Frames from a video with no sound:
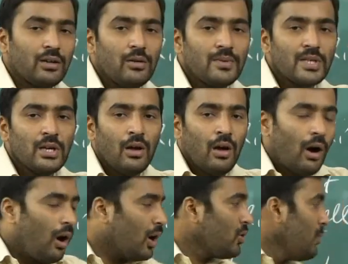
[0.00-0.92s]
terms
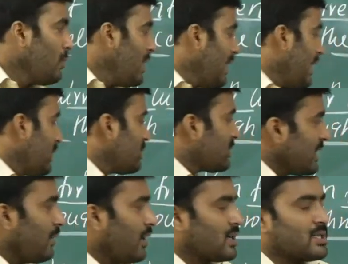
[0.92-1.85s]
or you may get
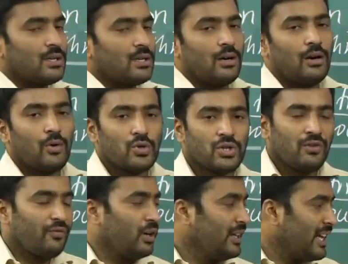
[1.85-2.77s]
three marks uh,
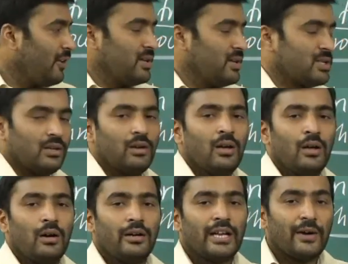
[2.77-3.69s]
question for derivation.
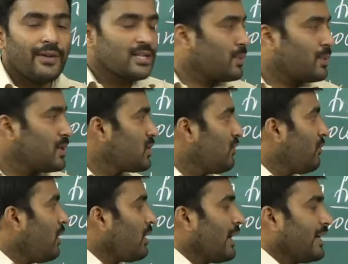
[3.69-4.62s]
Derive an expression
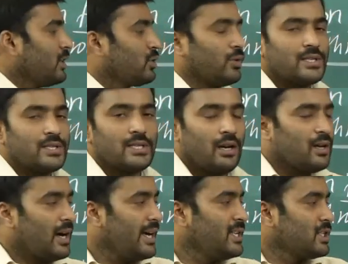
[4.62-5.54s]
for current through the cell.
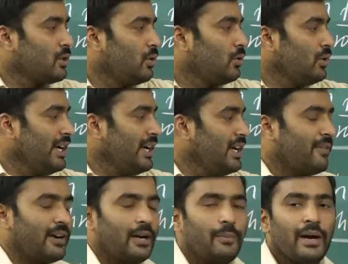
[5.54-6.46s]
I is equal to E
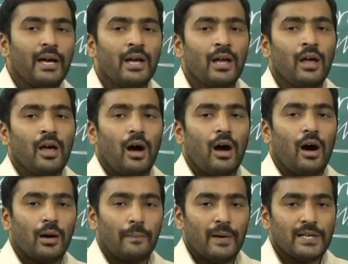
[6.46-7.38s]
divided by
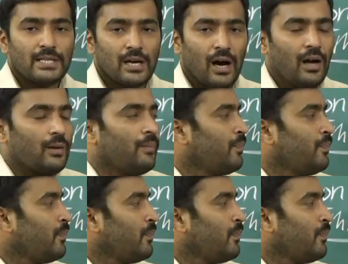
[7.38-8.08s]
R plus R.